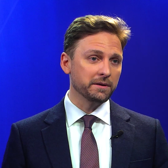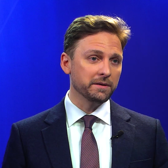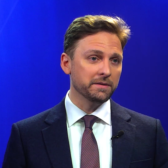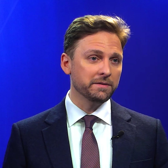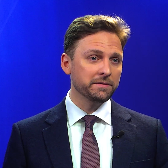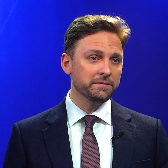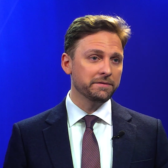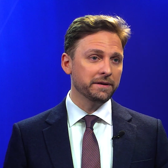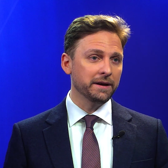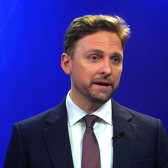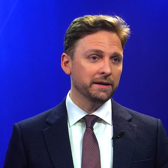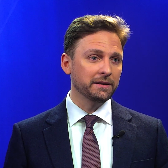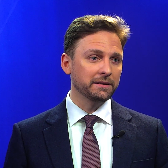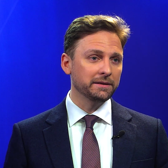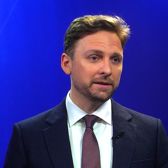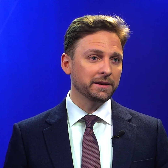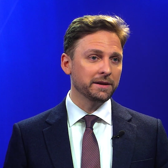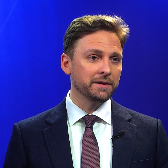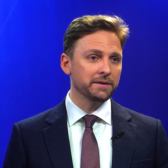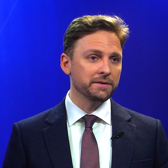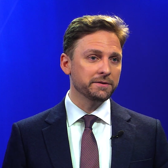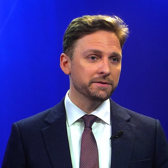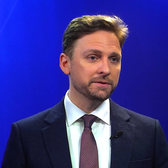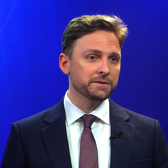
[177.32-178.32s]
of
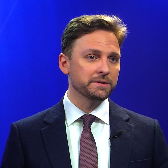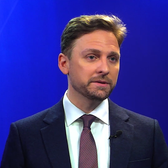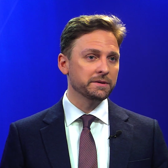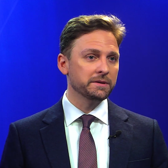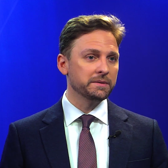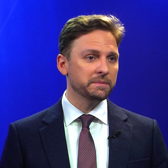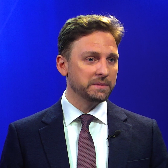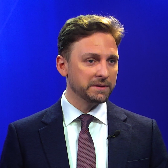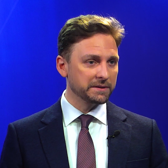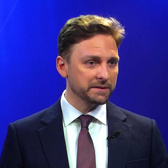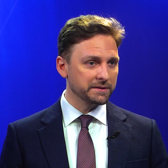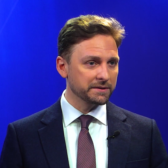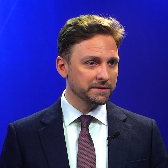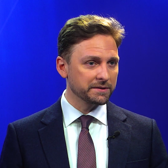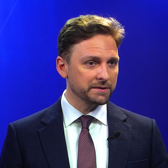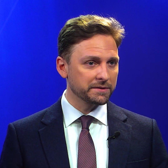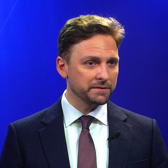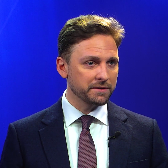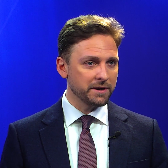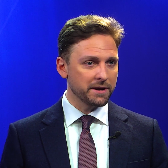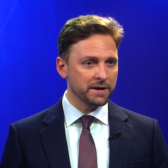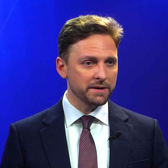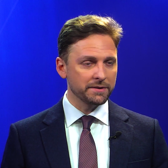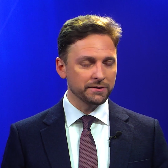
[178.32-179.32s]
Alligator's uh, mm. business
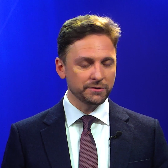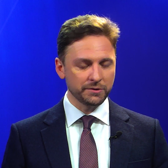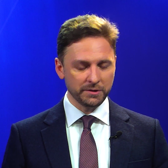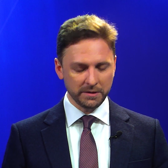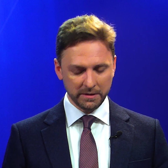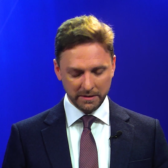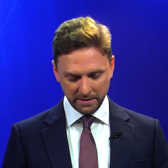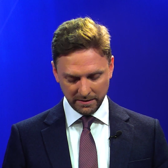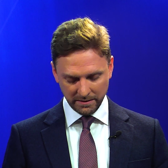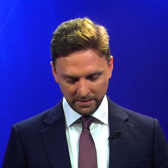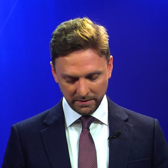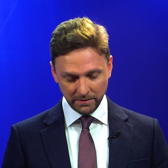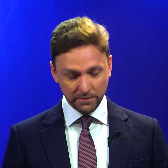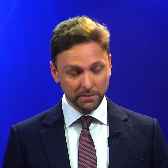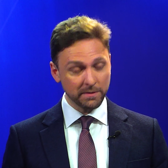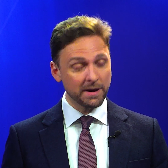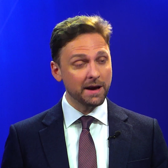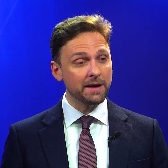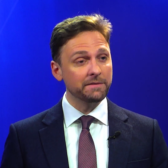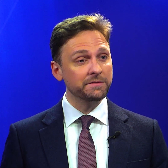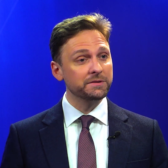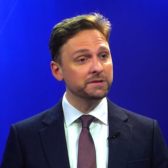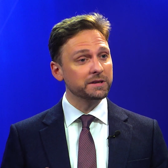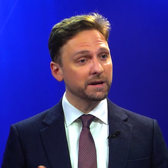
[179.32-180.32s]
strategy, and you
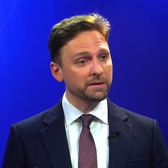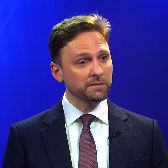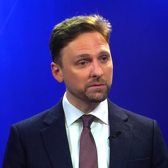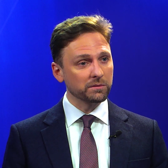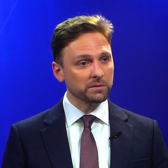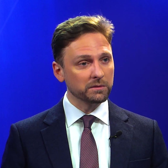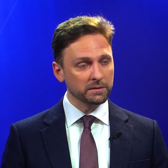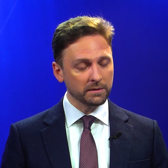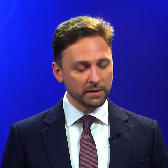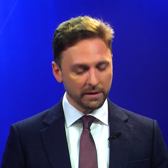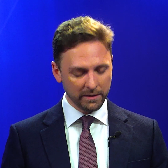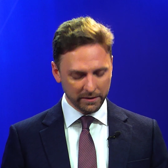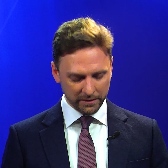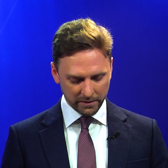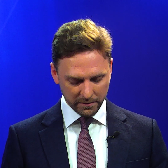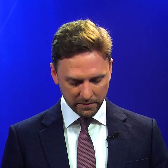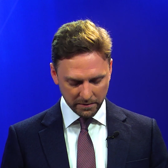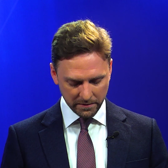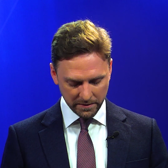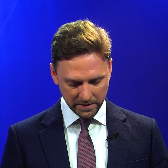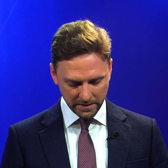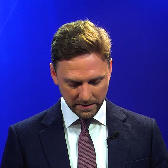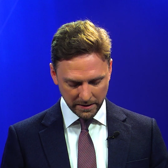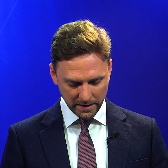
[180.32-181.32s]
have several mm-hmm.
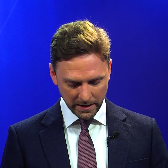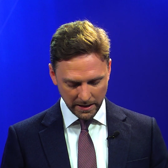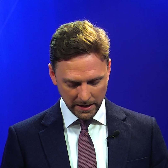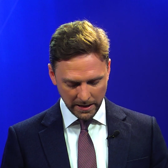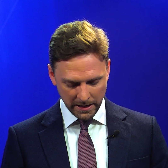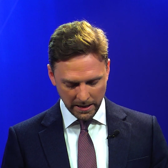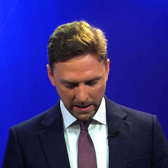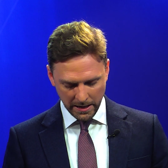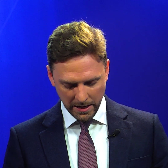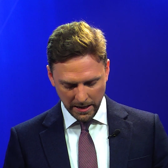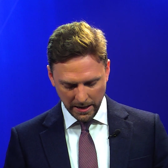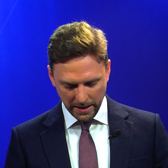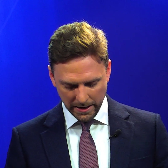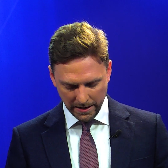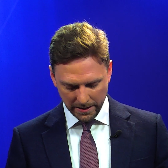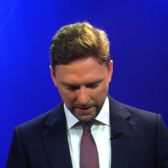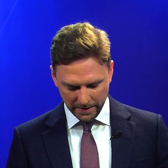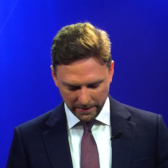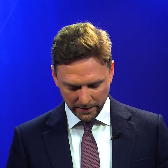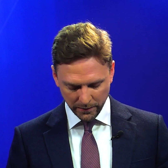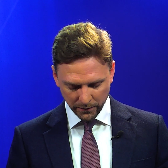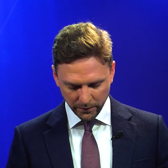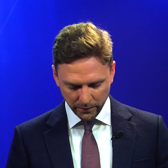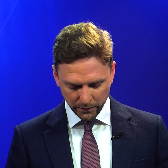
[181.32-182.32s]
ongoing. Uh,
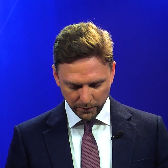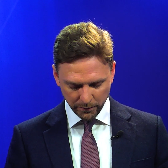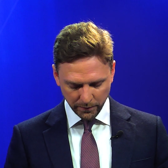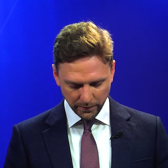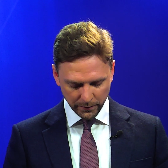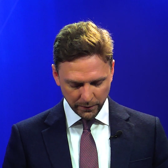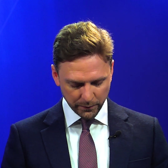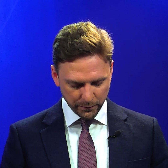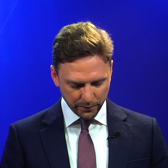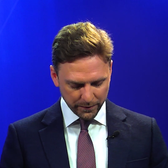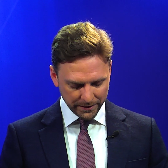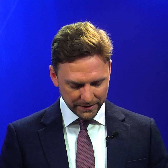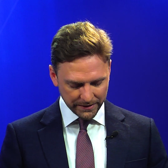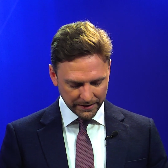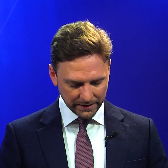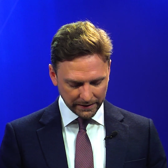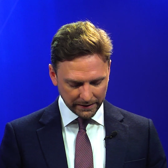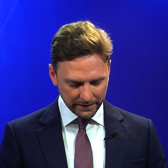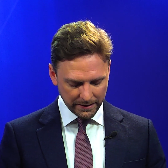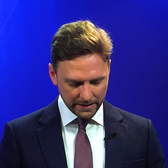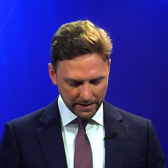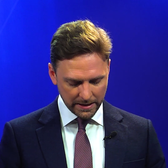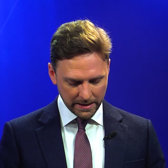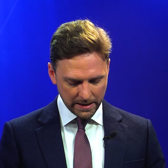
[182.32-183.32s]
you you
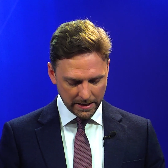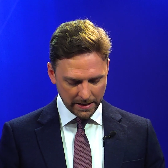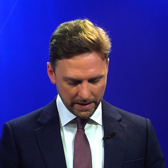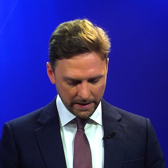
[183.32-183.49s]
recently